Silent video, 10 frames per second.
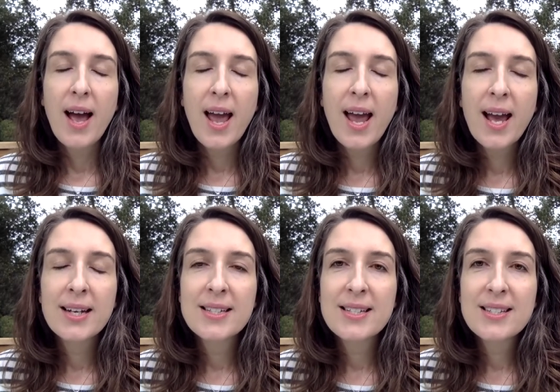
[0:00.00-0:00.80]

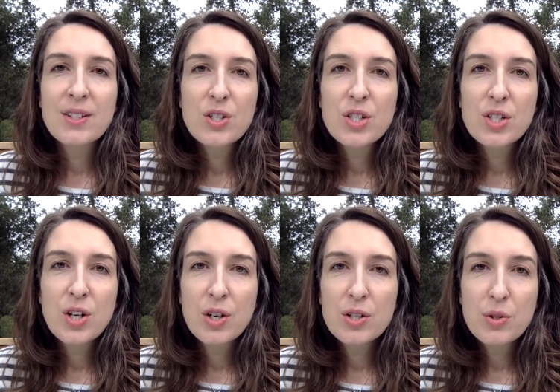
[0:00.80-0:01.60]
And there's just
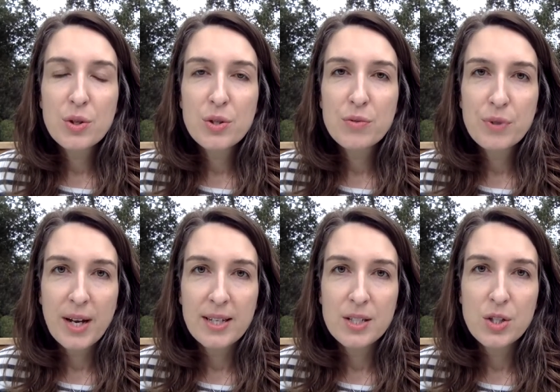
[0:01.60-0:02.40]
all sorts of
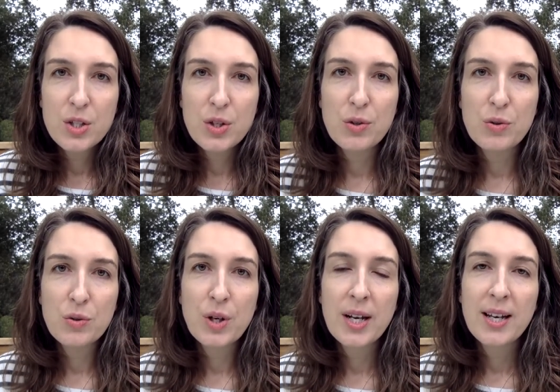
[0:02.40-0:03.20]
ways
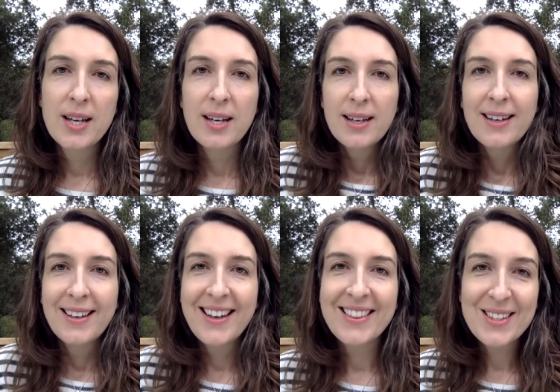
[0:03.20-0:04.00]
to
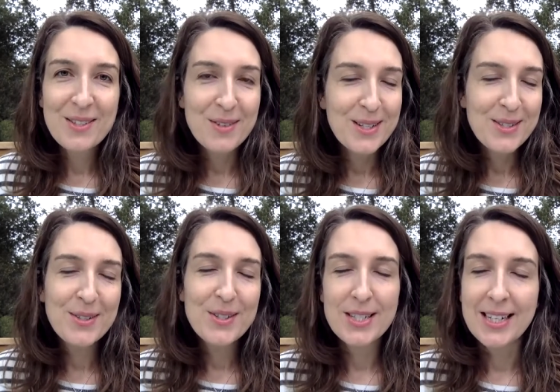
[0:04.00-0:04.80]
get this
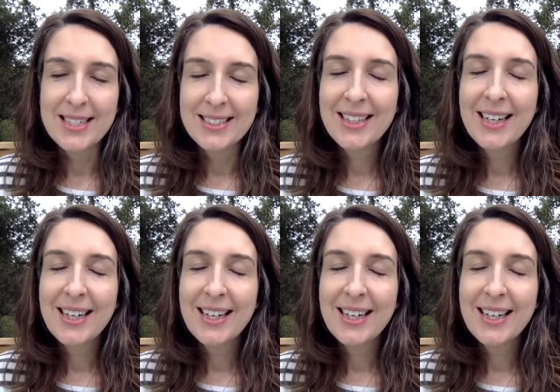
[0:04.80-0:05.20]
research done.